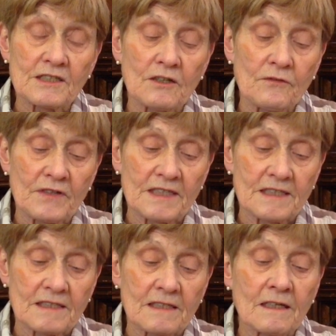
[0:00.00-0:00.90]

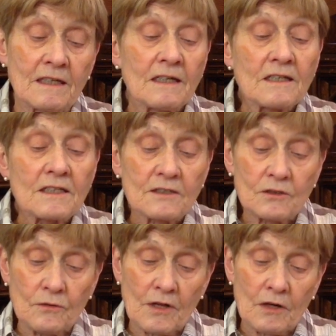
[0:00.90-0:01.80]
service
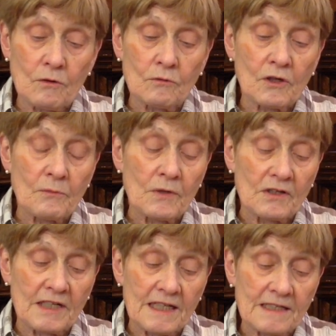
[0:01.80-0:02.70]
to their own
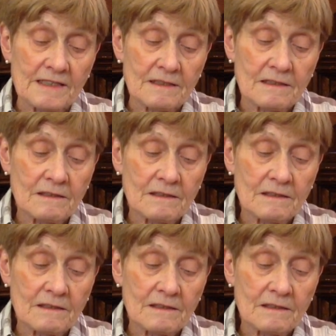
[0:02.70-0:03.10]
communities.